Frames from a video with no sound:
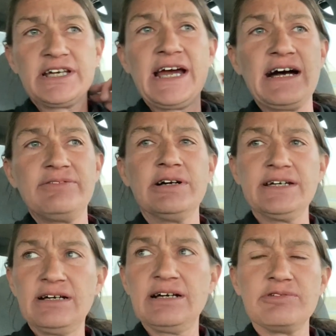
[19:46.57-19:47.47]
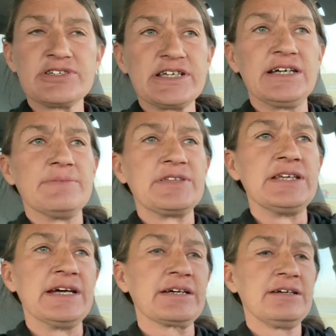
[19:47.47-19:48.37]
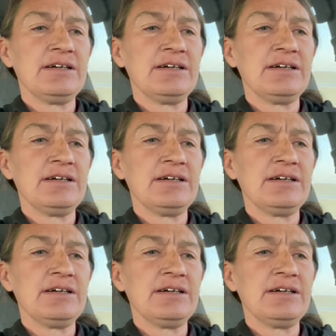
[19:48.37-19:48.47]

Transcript: to halfway, I will say, up the neck.